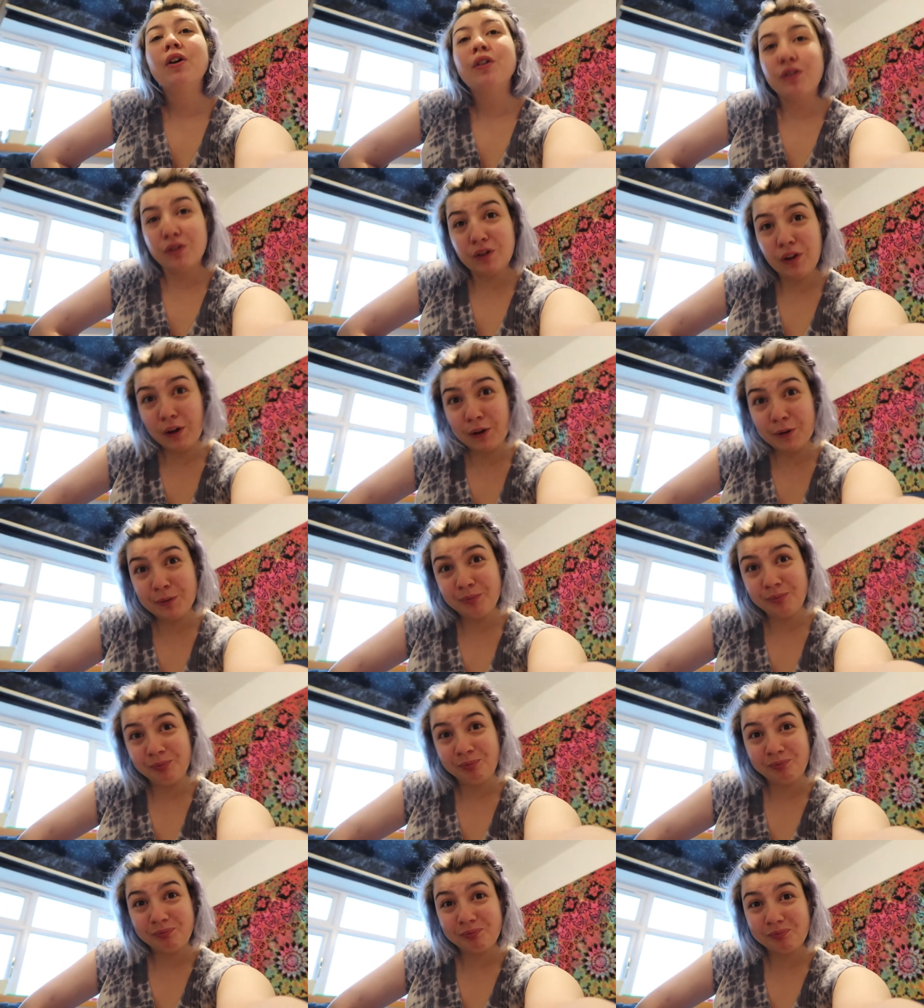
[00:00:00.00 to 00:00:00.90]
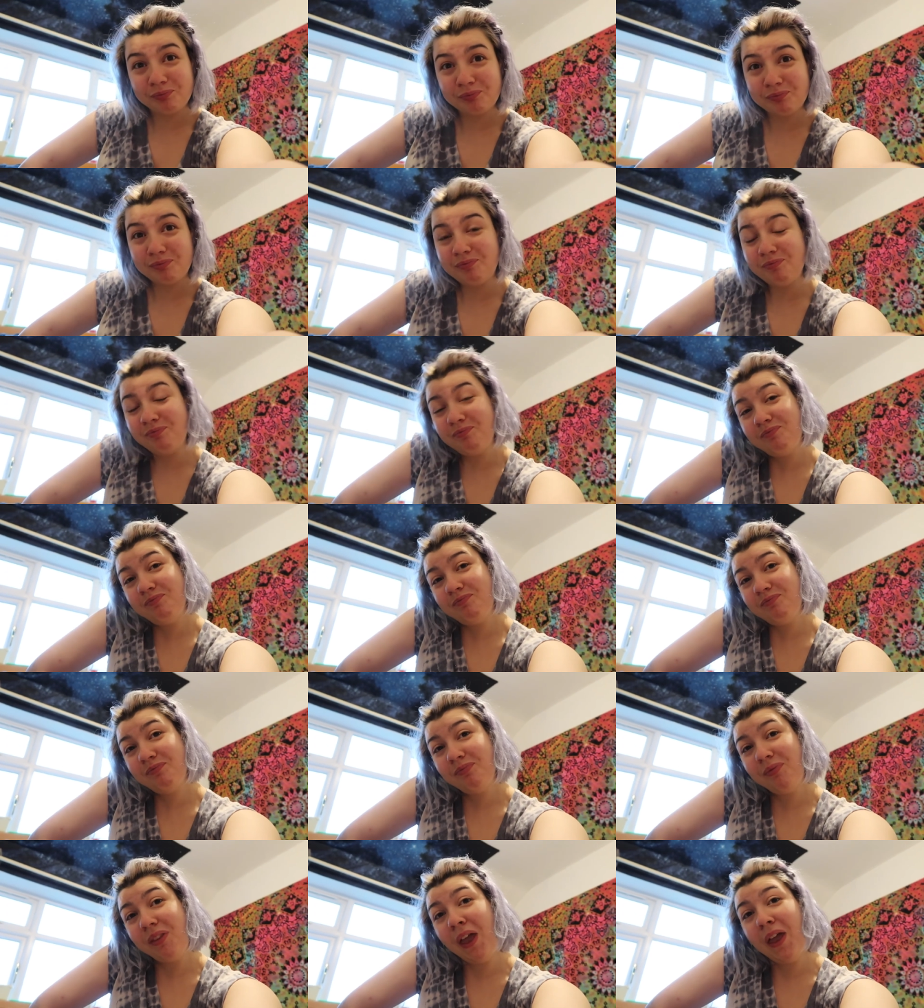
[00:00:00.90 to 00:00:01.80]
So,
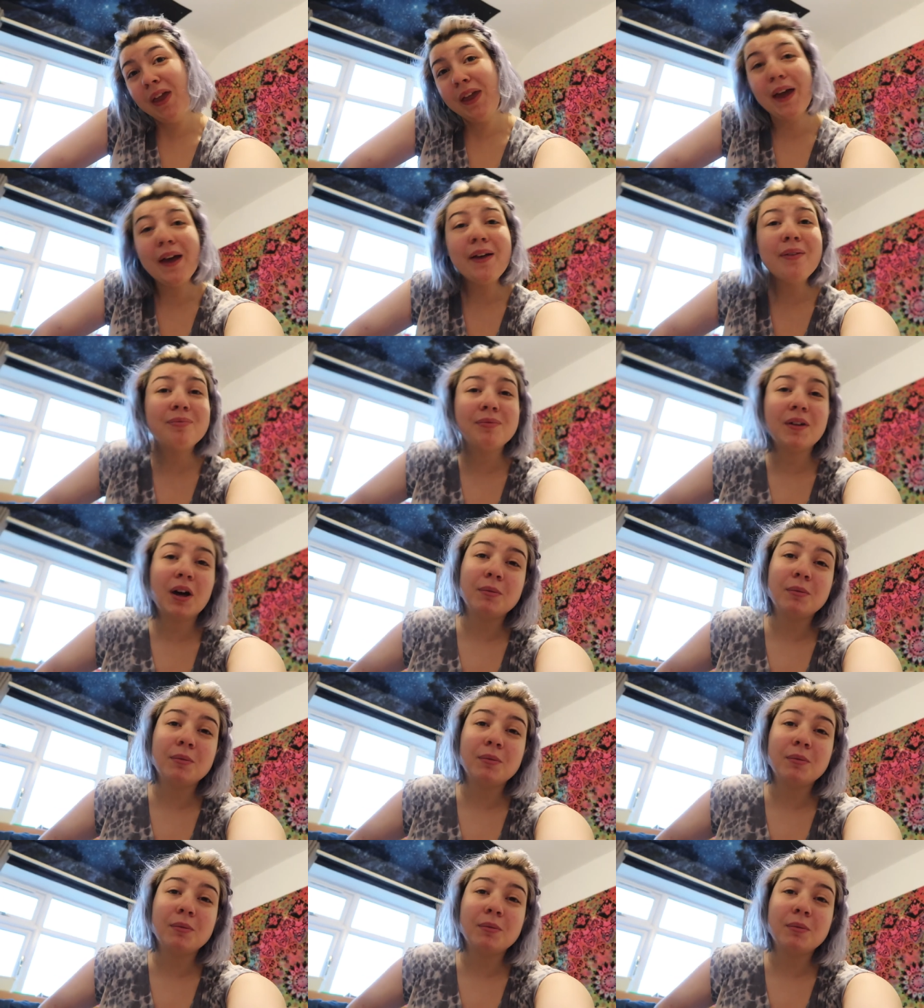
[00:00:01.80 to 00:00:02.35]
yeah,